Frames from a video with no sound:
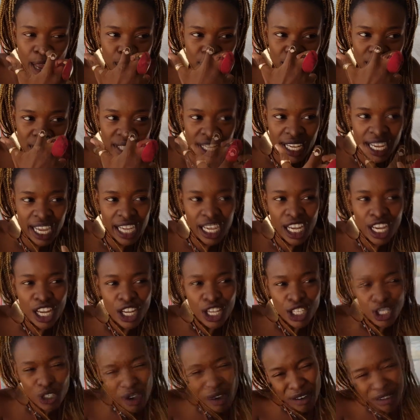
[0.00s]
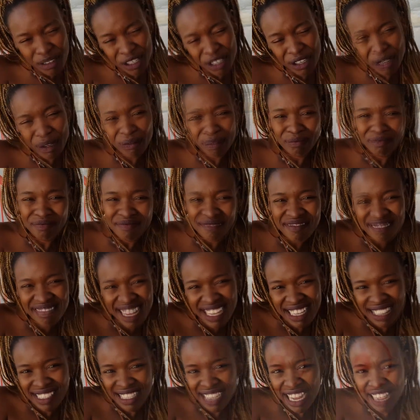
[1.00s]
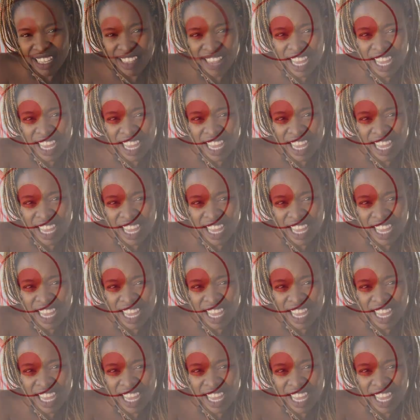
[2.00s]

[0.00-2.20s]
am today. So, things like